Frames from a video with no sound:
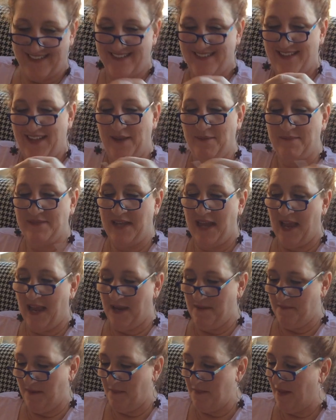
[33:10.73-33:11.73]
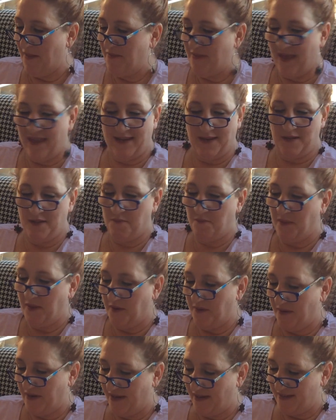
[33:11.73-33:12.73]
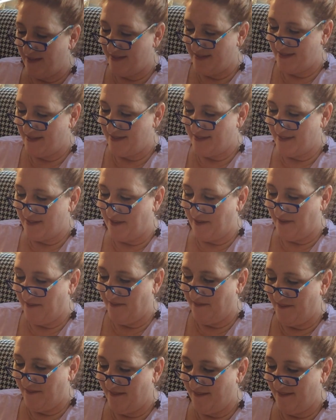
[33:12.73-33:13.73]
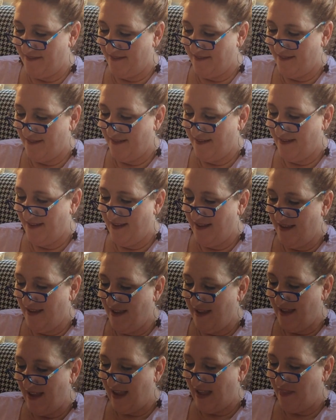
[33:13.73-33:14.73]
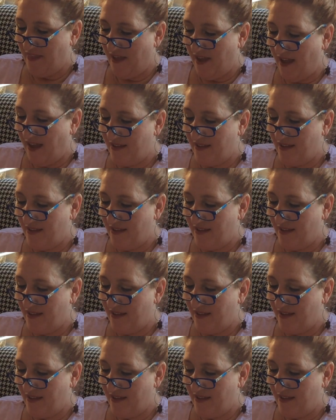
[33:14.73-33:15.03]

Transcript: at the same time. I'm not that experienced, so I thought